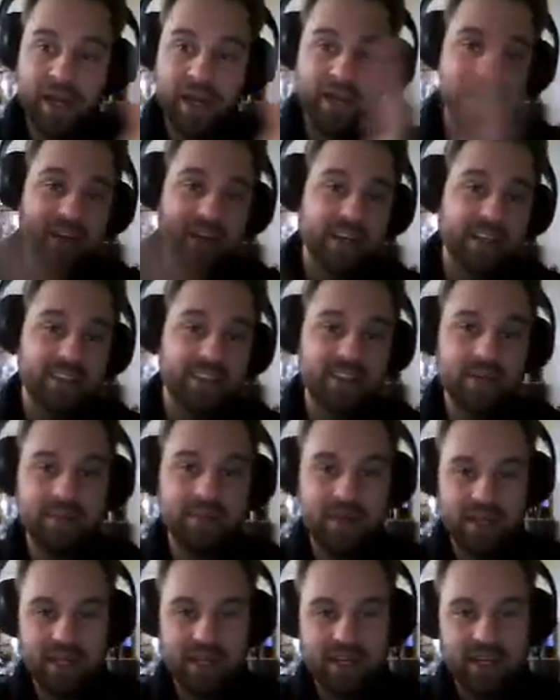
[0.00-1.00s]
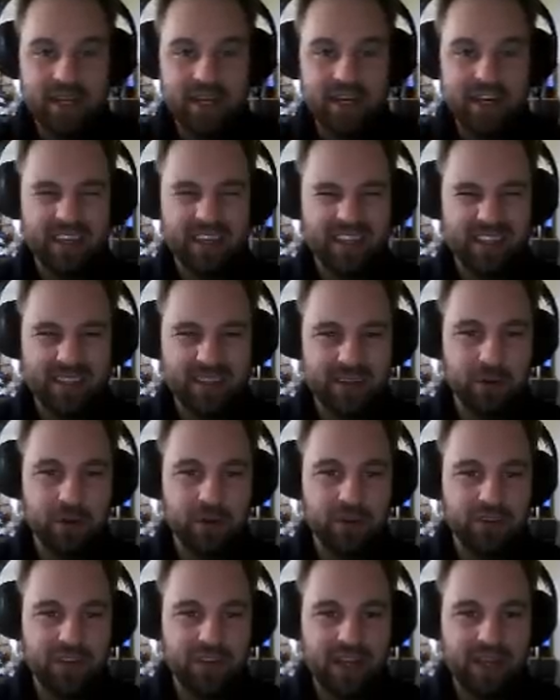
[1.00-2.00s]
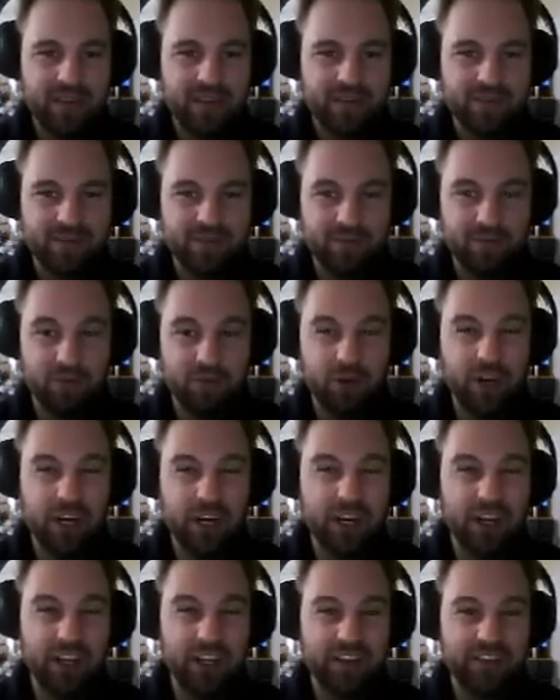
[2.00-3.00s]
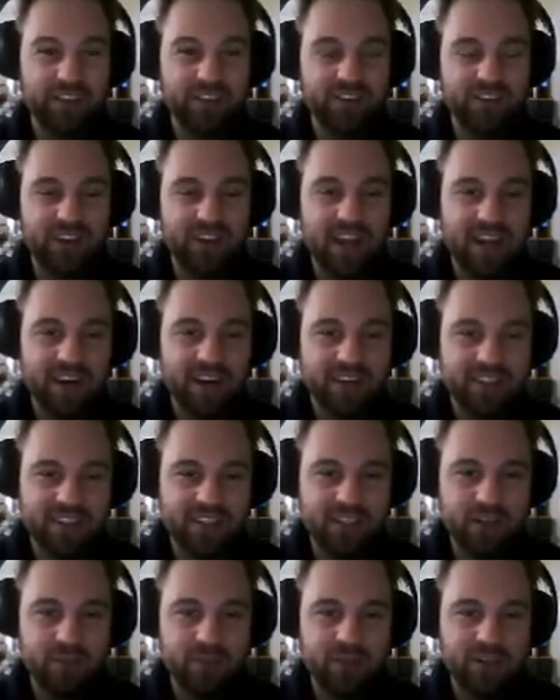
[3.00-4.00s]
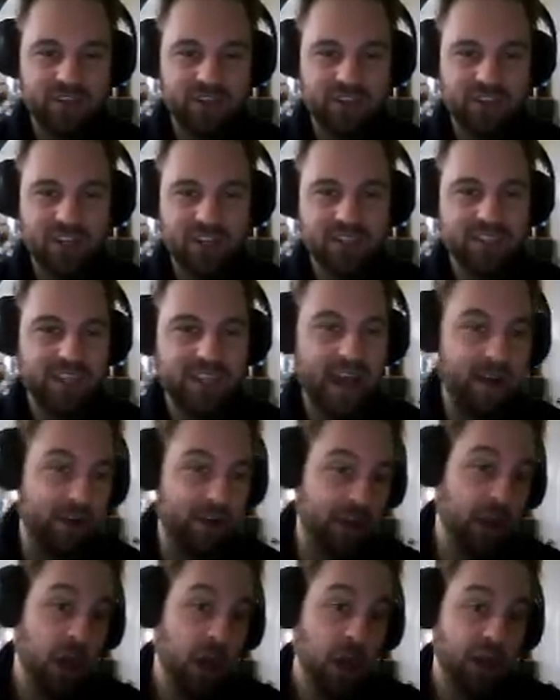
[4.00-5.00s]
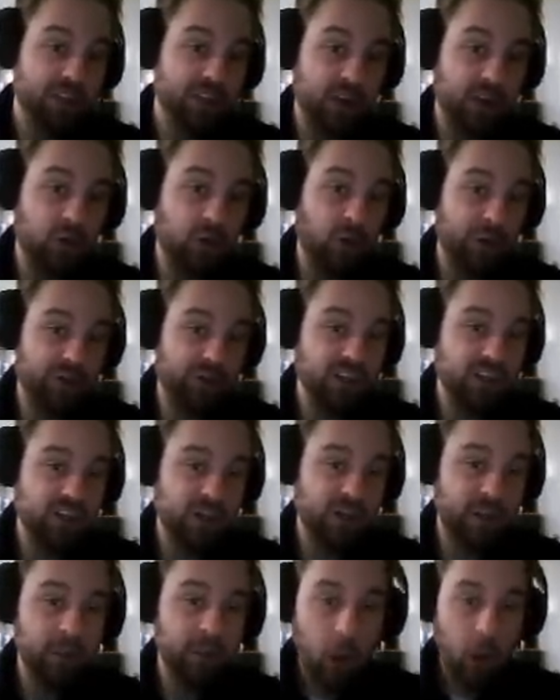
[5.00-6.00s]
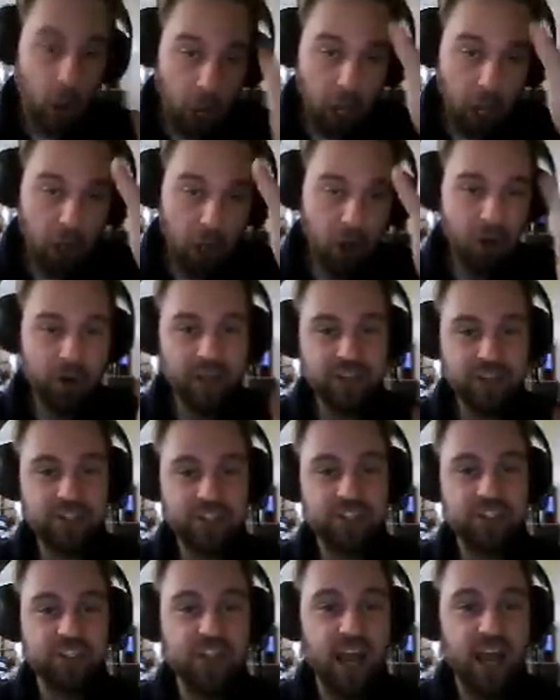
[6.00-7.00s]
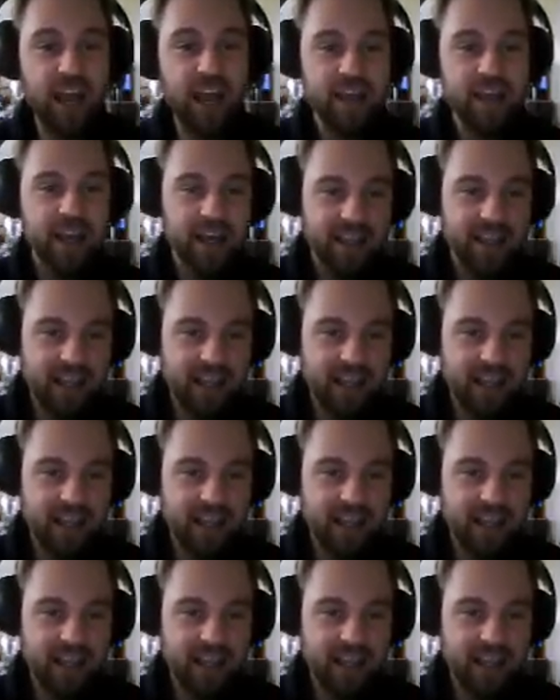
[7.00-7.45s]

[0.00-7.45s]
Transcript: A to B. You always get really scared too because you start doubting, is that corpse going to jump up? Holy shit!